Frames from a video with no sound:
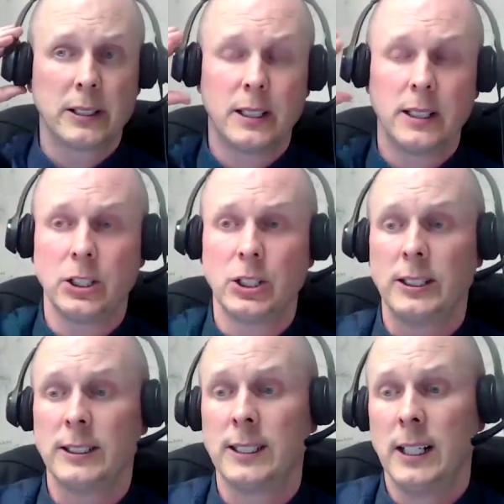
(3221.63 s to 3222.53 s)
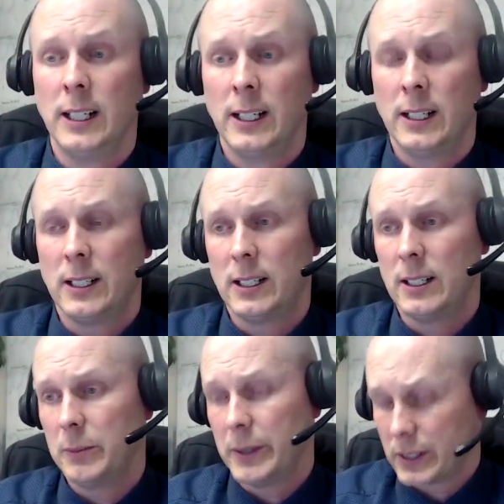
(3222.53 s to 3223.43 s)
conditions,
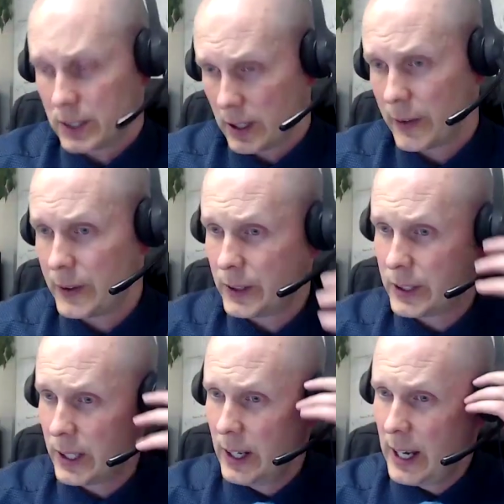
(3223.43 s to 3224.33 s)
amongst others.